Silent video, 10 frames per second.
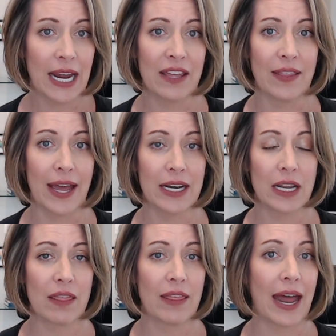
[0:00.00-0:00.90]
and that
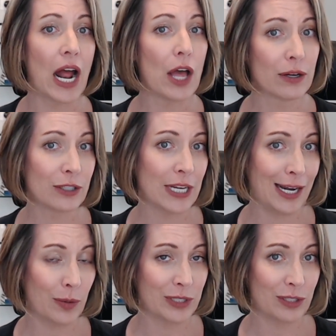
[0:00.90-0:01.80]
other
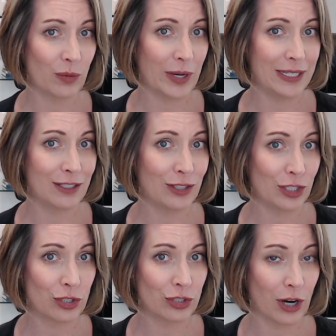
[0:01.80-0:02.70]
tenant was the one to
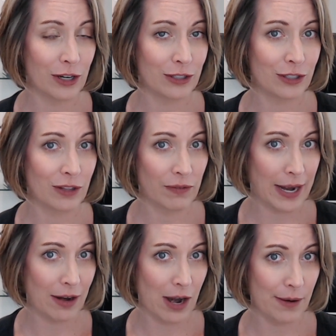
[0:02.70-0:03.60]
discharge the
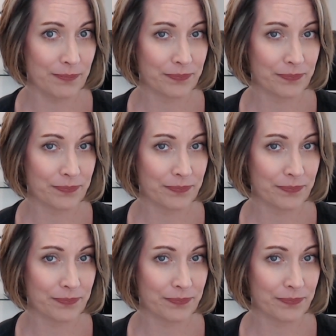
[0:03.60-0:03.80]
firearm.